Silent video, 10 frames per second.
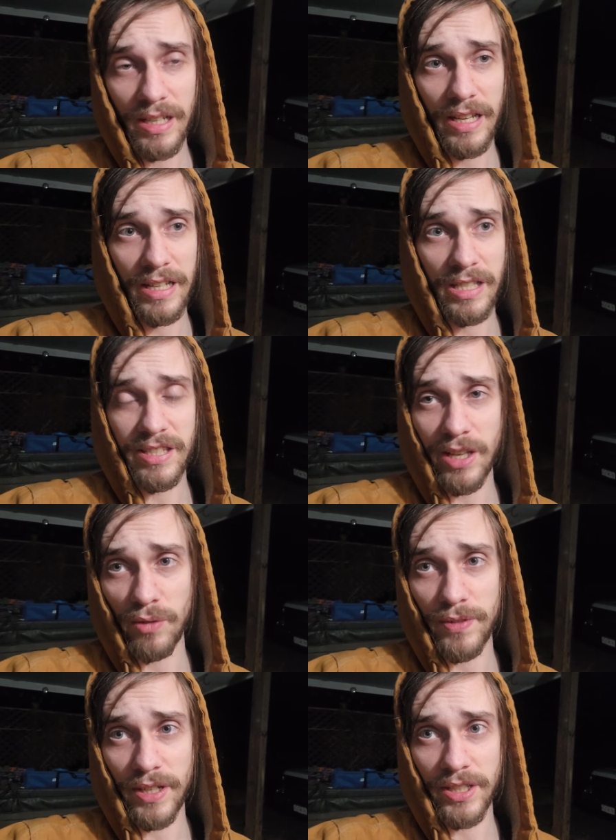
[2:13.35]
is
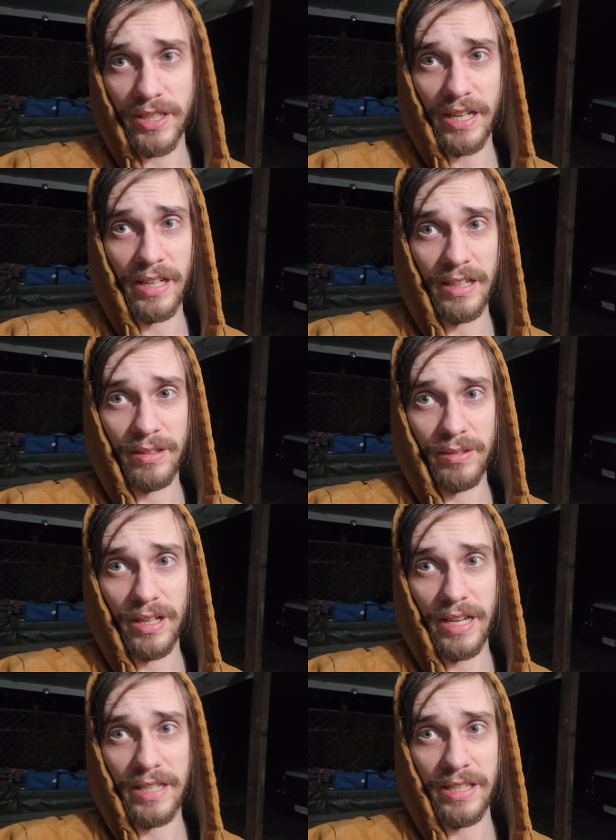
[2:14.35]
selfish, and
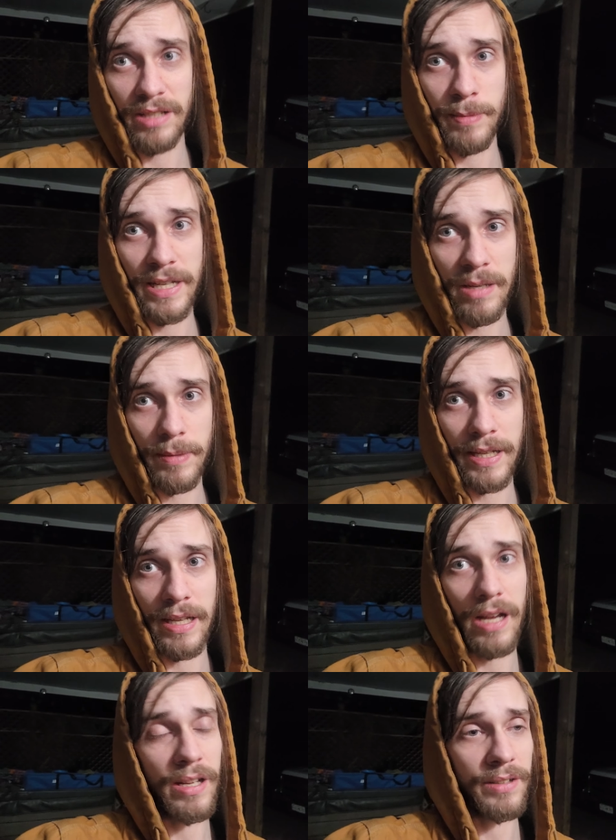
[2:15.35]
it's making me
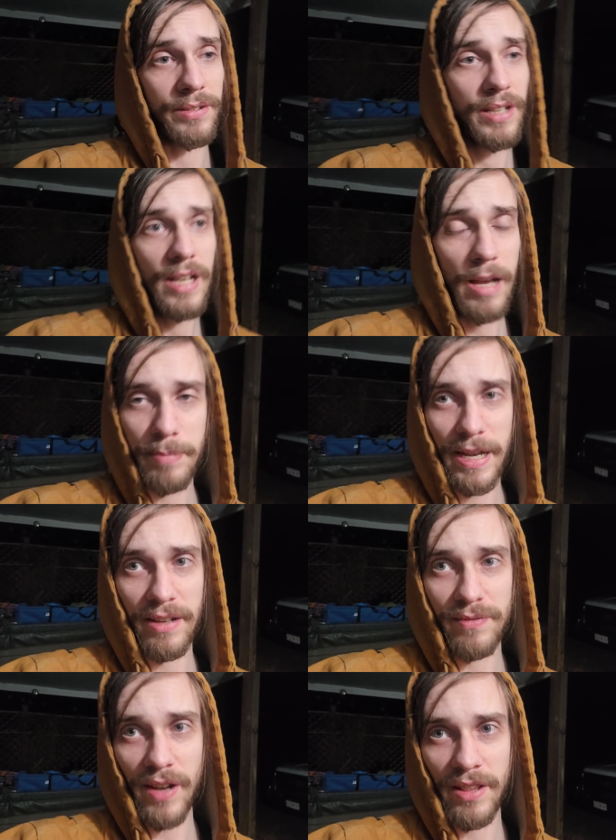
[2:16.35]
a
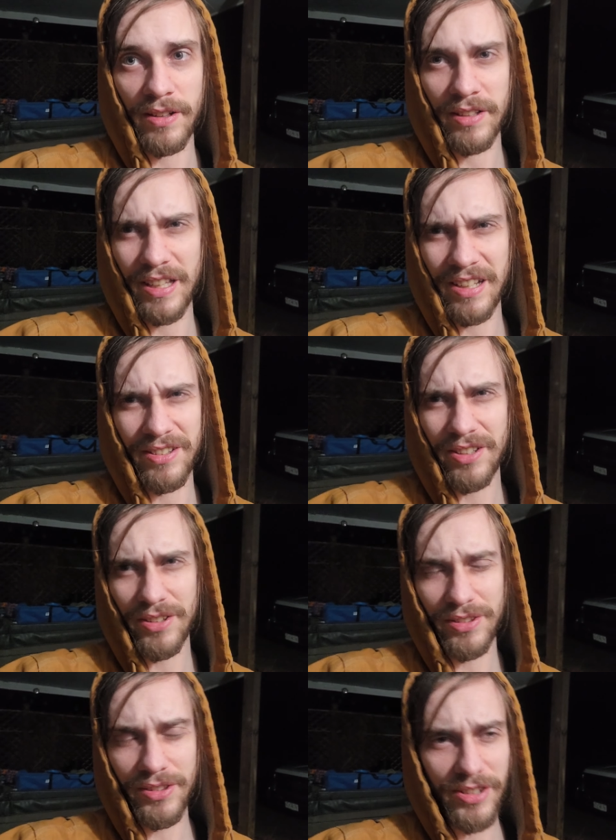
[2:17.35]
bad father.
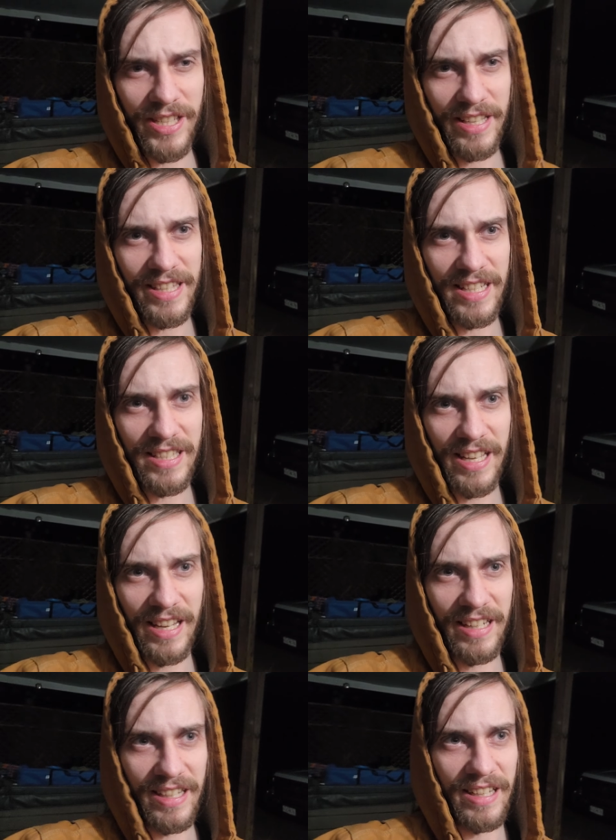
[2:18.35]
They're saying things
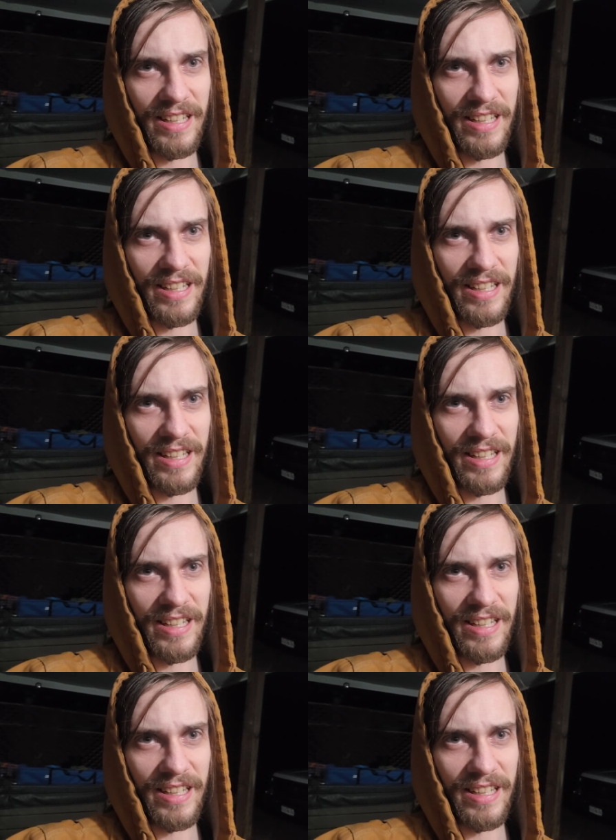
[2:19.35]
like,